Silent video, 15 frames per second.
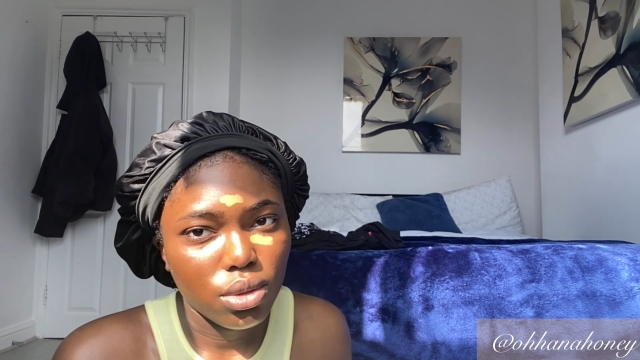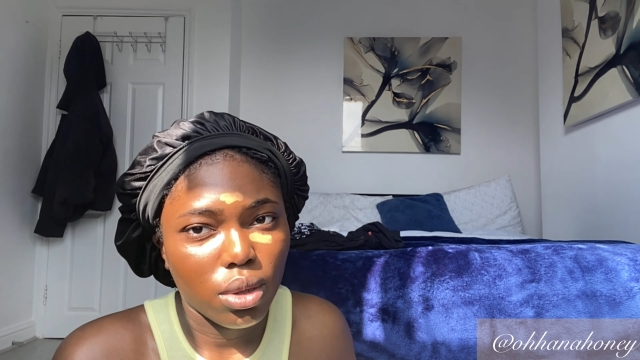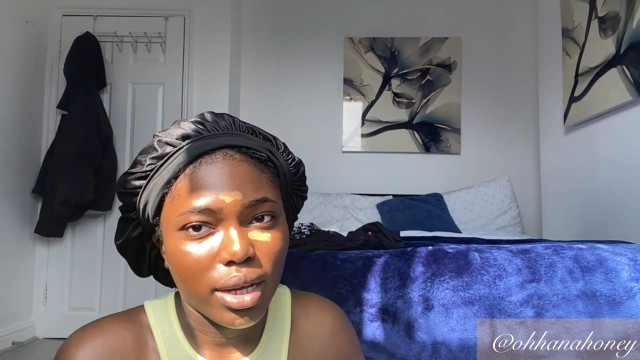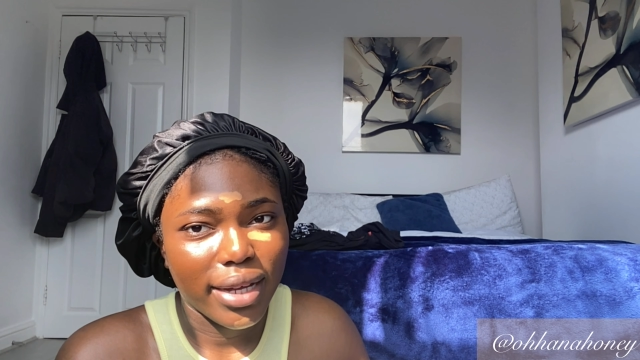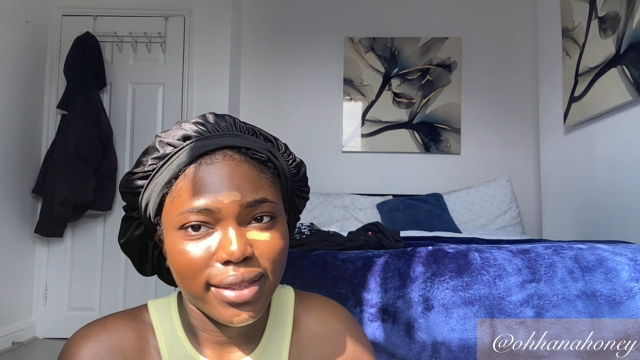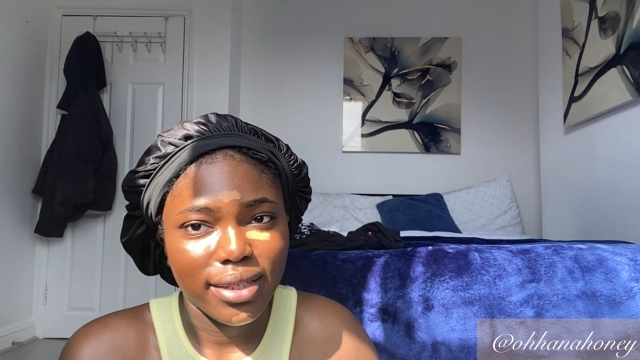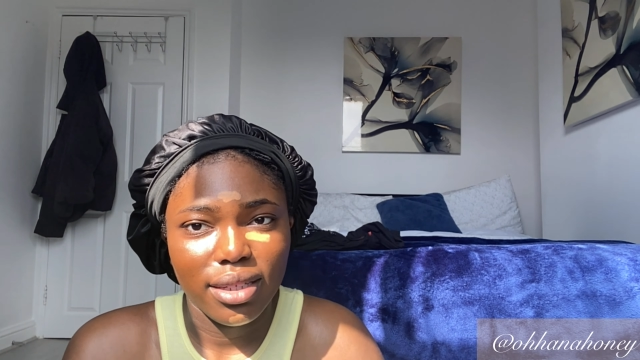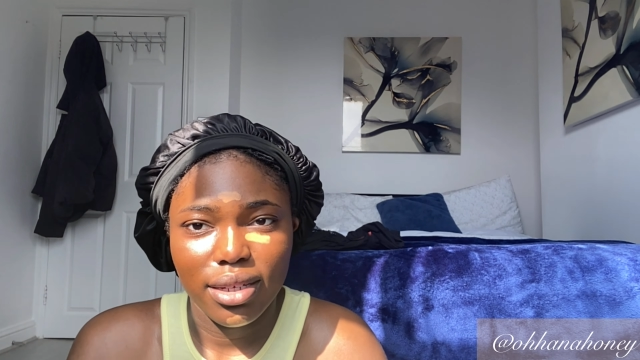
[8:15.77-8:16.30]
I'll
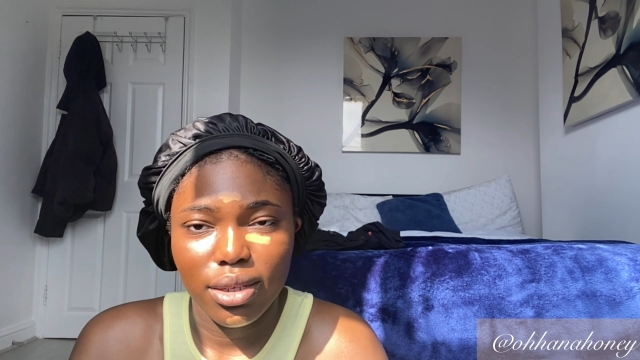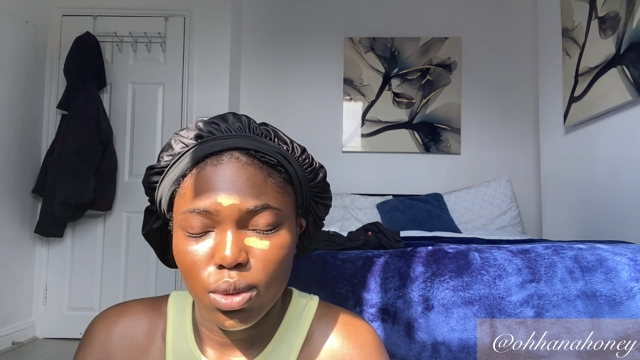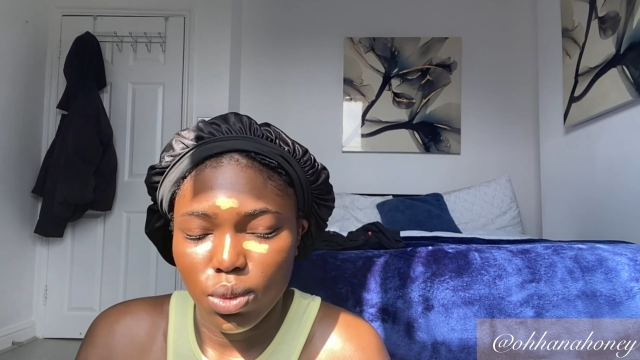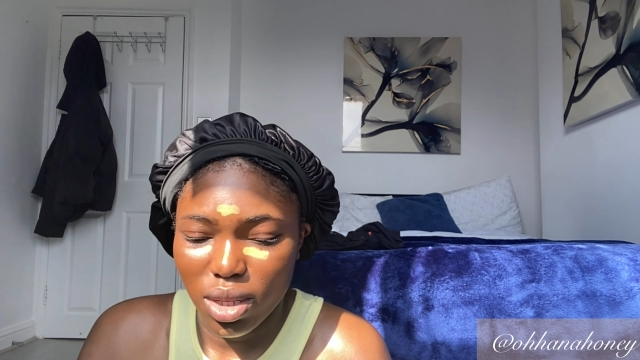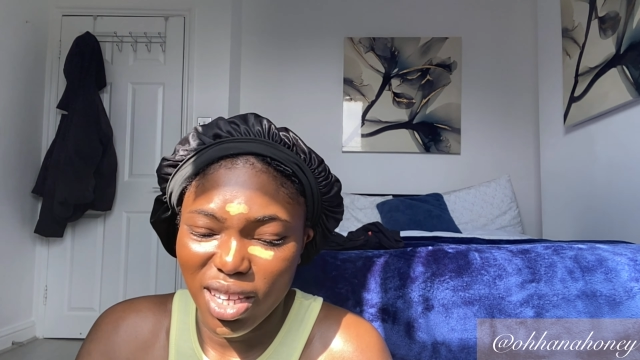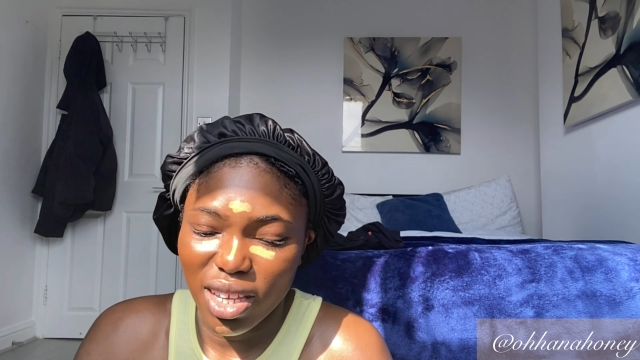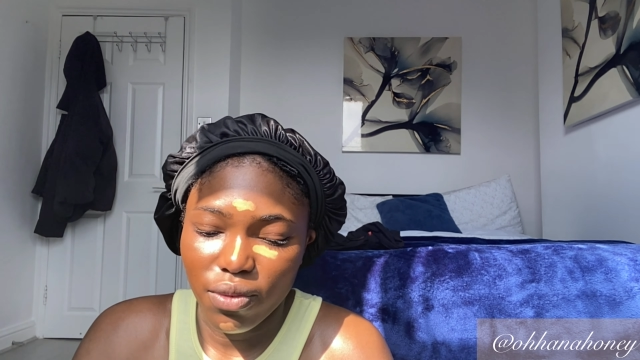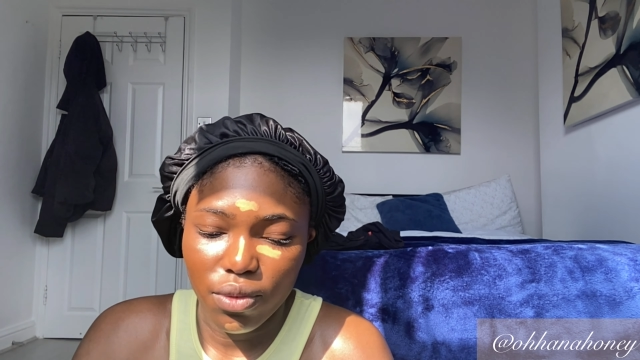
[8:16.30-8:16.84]
add the next
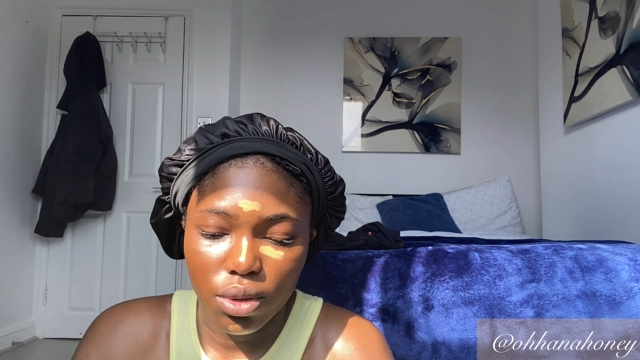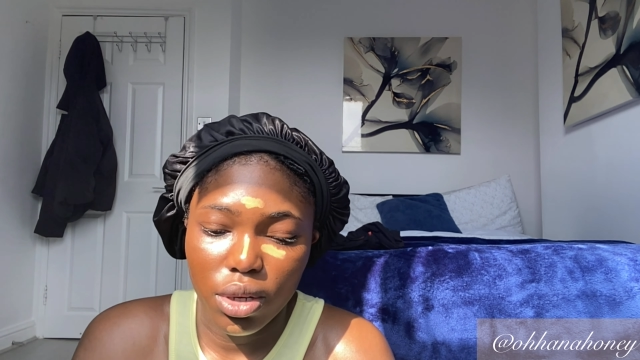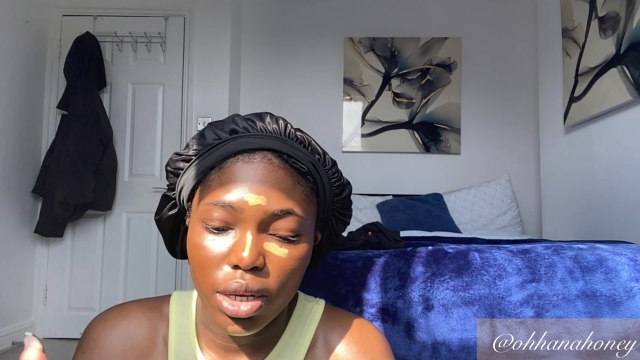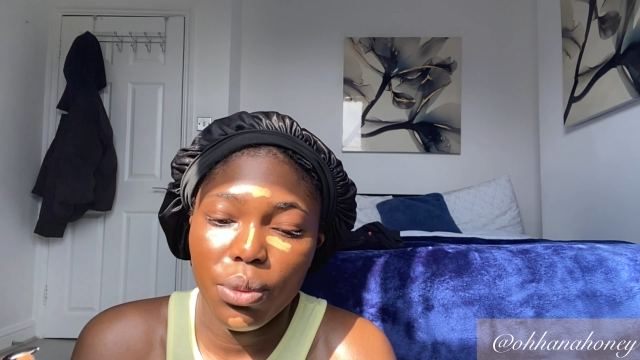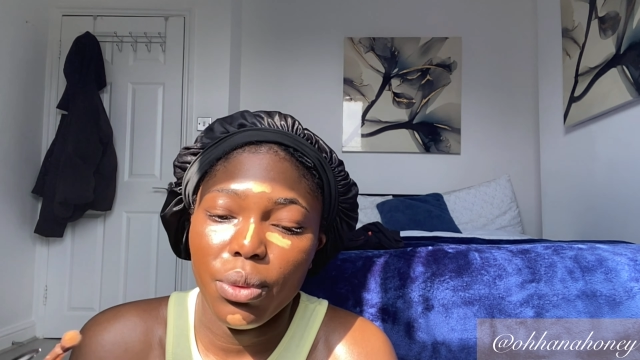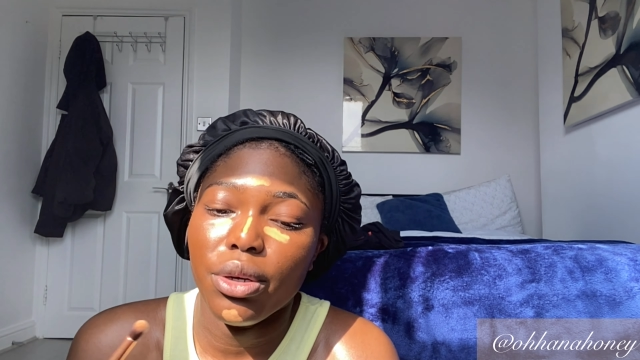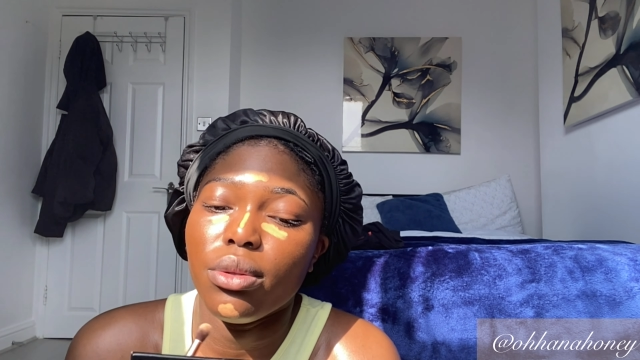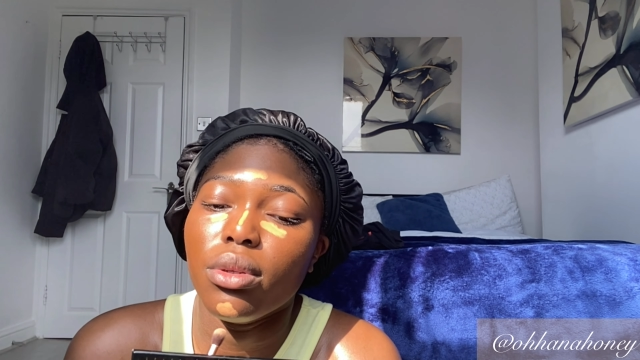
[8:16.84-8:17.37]
one. If not, I
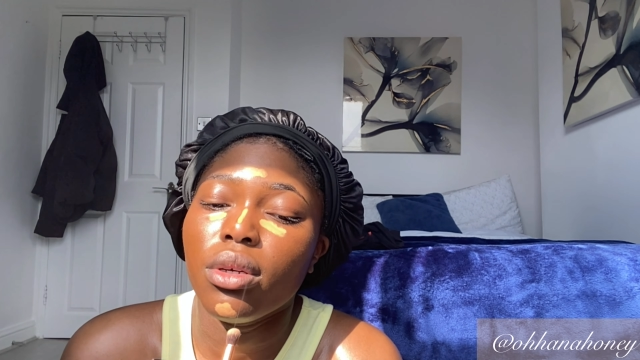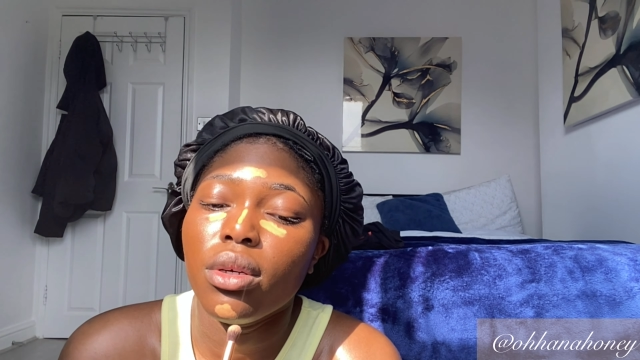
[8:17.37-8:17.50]
won't.